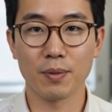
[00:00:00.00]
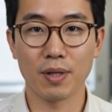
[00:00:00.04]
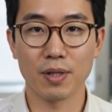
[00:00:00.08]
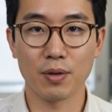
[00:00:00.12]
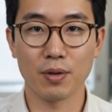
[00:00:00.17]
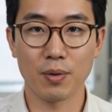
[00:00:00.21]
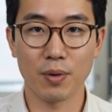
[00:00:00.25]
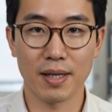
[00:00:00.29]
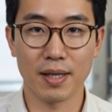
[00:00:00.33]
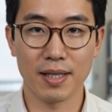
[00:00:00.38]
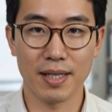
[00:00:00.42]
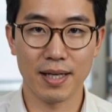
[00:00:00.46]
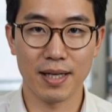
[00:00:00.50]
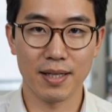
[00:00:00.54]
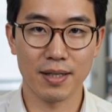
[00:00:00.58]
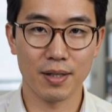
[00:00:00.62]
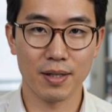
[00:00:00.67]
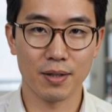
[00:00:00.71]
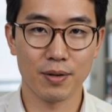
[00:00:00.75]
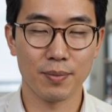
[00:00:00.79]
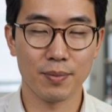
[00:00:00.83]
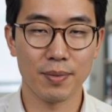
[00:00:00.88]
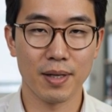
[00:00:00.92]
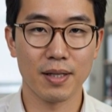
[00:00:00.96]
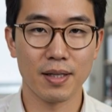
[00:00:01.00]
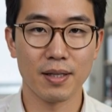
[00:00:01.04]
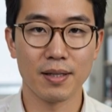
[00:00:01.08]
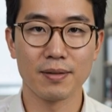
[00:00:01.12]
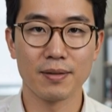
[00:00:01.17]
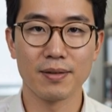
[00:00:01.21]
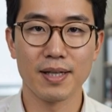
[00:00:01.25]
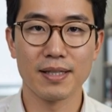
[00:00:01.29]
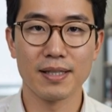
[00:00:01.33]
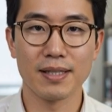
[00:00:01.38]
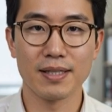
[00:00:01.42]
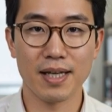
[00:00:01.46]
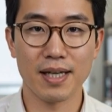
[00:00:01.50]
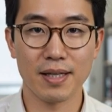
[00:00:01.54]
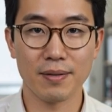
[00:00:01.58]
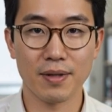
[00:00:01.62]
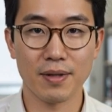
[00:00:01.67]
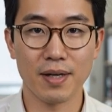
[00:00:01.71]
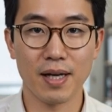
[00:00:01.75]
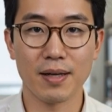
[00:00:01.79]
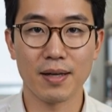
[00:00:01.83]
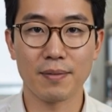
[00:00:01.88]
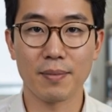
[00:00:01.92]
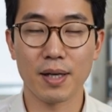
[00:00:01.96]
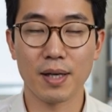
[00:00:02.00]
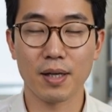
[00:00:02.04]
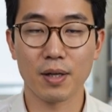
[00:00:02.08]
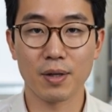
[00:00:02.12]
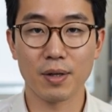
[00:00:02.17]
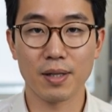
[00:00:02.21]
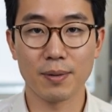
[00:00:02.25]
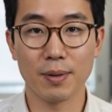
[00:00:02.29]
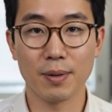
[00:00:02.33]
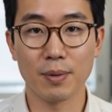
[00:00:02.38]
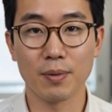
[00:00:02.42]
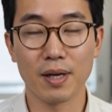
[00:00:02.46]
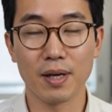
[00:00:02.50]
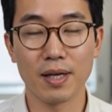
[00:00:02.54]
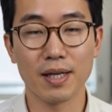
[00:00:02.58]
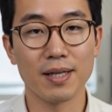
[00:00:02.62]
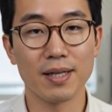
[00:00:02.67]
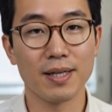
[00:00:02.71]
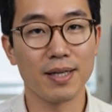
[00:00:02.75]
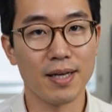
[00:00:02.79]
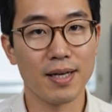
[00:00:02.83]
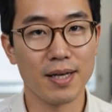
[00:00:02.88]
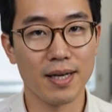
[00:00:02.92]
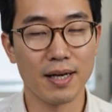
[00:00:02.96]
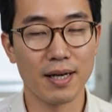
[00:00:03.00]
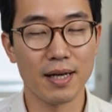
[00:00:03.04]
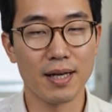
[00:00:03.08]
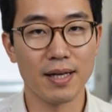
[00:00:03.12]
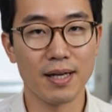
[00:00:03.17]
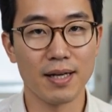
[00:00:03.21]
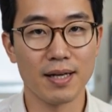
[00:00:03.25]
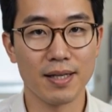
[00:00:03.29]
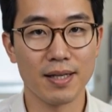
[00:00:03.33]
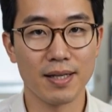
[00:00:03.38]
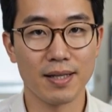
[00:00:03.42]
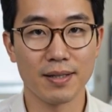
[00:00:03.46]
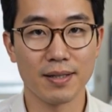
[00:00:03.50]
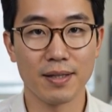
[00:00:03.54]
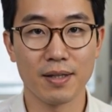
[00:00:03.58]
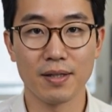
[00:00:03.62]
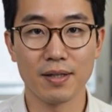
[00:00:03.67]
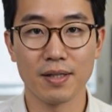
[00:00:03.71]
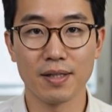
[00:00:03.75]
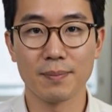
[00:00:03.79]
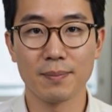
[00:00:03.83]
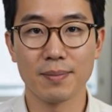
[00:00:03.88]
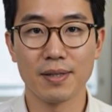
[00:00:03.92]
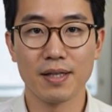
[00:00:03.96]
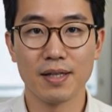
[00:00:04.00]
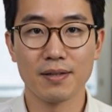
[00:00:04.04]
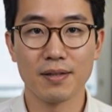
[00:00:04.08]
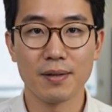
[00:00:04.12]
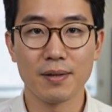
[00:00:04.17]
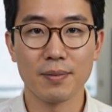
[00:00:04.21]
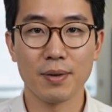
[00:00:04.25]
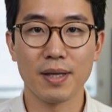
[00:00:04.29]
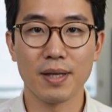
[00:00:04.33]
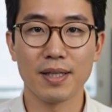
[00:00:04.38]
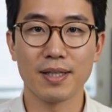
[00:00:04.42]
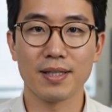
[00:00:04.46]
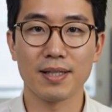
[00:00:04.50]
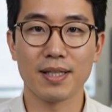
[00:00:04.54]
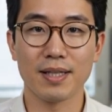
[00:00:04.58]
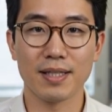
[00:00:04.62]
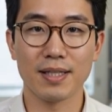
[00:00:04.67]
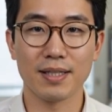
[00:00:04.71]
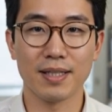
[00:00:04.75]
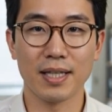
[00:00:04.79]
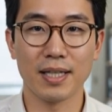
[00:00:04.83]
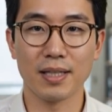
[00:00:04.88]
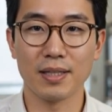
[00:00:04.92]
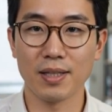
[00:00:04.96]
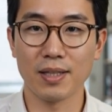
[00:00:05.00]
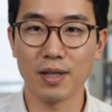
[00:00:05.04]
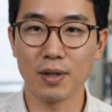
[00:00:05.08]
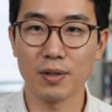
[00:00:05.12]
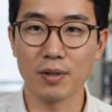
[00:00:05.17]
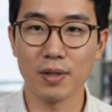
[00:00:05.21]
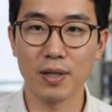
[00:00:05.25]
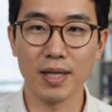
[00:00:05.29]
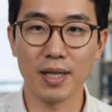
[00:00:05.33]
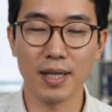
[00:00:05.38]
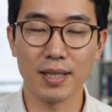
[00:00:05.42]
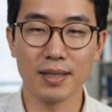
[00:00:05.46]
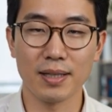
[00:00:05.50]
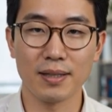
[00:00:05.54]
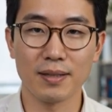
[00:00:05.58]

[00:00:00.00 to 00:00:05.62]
20 light years from here, that same chain might already be running. And there's a specific place they decided to go check.